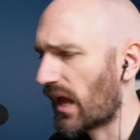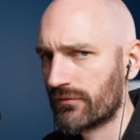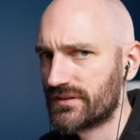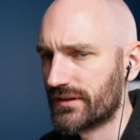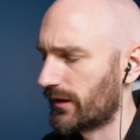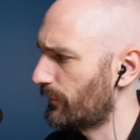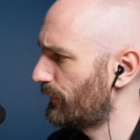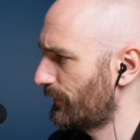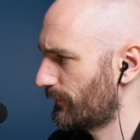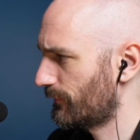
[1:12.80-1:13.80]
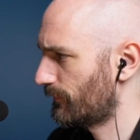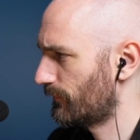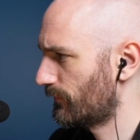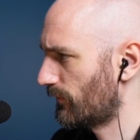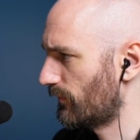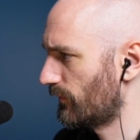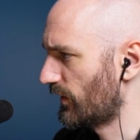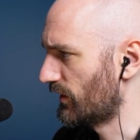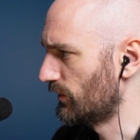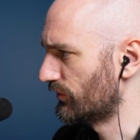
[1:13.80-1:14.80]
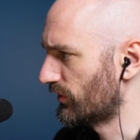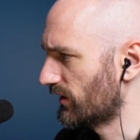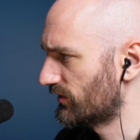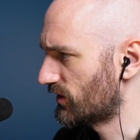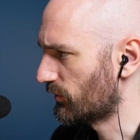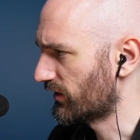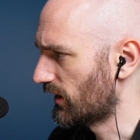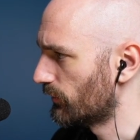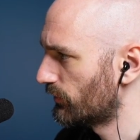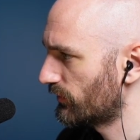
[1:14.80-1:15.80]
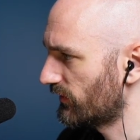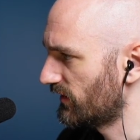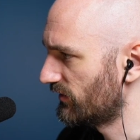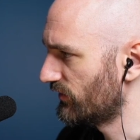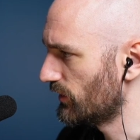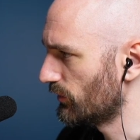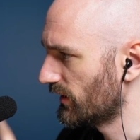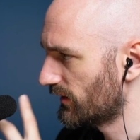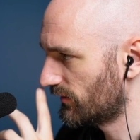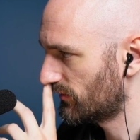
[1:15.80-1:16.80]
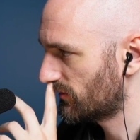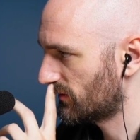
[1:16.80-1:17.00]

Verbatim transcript: I haven't set up with the new stream set up this view yet.